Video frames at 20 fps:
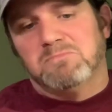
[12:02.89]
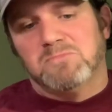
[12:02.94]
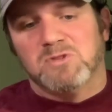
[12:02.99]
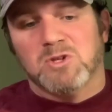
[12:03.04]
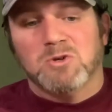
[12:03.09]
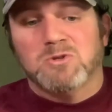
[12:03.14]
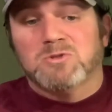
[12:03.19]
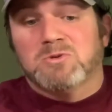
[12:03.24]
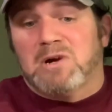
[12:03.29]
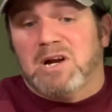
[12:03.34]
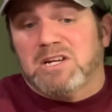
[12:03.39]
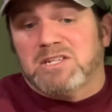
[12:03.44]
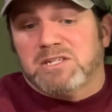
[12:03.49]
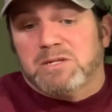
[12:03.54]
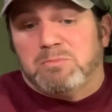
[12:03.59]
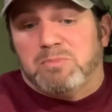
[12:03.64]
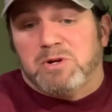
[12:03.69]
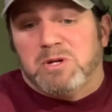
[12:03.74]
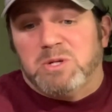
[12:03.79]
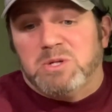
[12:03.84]
Those were
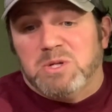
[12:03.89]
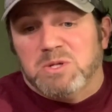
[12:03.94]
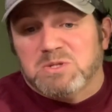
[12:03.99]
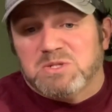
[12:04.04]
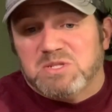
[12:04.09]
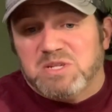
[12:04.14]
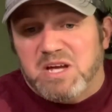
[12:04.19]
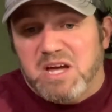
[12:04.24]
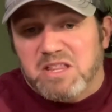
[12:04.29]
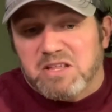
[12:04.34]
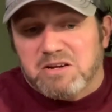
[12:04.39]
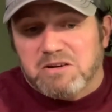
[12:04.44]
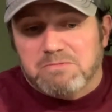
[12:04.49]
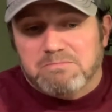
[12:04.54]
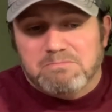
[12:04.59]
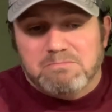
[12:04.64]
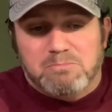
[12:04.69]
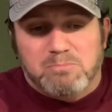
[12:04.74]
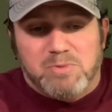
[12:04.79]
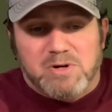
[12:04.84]
actually pretty close together
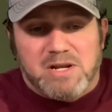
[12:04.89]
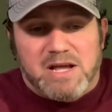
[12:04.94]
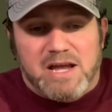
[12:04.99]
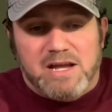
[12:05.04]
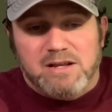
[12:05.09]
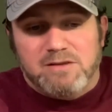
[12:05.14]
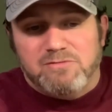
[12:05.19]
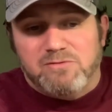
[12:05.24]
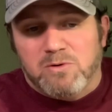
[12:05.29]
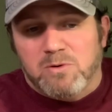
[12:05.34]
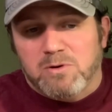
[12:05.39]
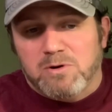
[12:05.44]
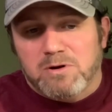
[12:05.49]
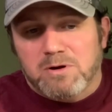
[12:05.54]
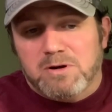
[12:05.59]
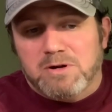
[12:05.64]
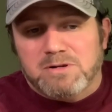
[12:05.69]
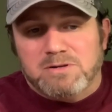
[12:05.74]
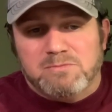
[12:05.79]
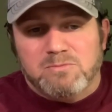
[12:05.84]
but
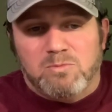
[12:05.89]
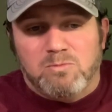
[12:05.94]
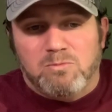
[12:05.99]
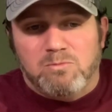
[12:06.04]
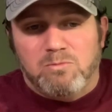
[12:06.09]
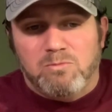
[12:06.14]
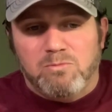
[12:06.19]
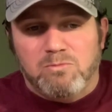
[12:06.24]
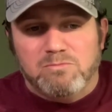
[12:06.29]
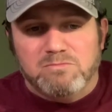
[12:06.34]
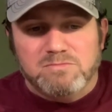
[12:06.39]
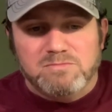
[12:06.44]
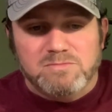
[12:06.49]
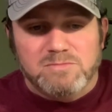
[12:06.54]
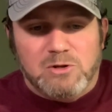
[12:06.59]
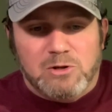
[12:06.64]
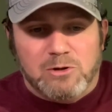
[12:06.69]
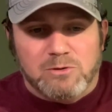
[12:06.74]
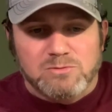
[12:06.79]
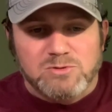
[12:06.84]
84 and
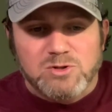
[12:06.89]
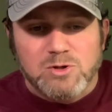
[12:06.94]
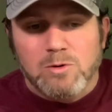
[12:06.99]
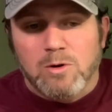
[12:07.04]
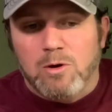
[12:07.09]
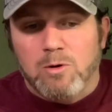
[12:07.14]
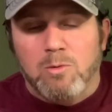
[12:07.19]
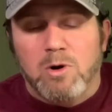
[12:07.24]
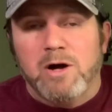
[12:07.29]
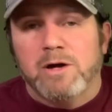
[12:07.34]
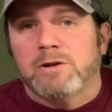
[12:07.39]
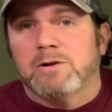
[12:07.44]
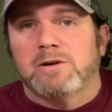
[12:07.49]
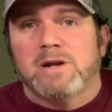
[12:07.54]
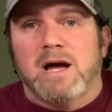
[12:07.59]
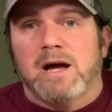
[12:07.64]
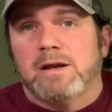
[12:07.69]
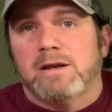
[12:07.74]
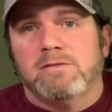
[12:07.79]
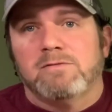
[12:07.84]
you know 201 are
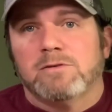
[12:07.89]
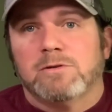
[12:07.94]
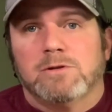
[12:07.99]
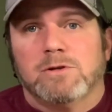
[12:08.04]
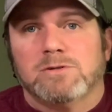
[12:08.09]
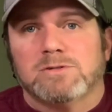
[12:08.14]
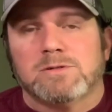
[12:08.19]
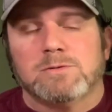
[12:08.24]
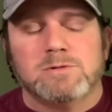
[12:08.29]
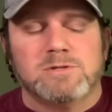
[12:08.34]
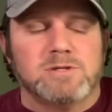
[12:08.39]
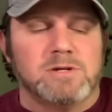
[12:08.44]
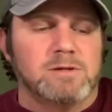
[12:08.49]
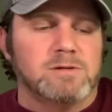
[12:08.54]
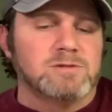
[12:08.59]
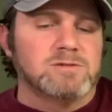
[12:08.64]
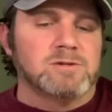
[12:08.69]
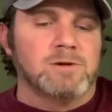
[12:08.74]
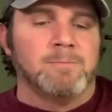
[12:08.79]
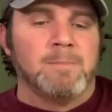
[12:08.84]
not even close to each
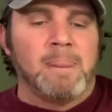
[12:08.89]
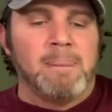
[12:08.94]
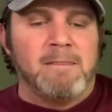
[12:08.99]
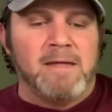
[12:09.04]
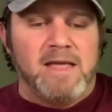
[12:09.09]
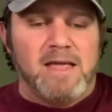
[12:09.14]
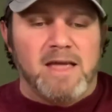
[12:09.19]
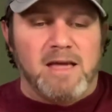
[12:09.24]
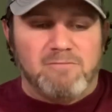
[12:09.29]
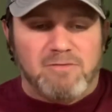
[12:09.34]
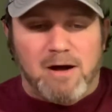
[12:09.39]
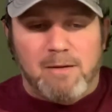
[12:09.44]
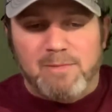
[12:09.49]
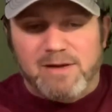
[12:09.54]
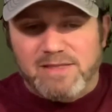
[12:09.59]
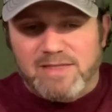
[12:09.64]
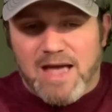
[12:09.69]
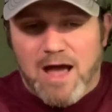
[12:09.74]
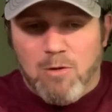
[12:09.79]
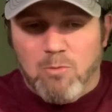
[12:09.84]
other so if i'm
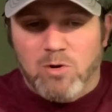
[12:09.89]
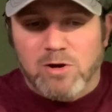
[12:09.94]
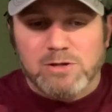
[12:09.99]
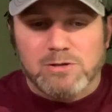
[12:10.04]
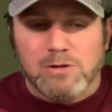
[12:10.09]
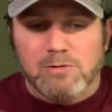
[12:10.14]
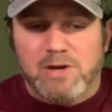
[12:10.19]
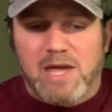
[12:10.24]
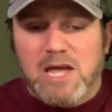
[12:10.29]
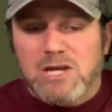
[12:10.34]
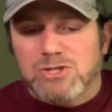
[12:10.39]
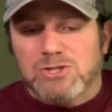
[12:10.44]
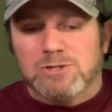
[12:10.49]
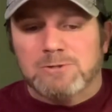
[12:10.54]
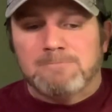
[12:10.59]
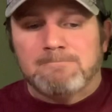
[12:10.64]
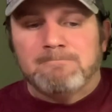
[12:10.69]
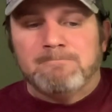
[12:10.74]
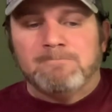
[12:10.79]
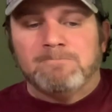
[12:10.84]
in that one
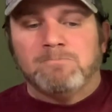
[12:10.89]
location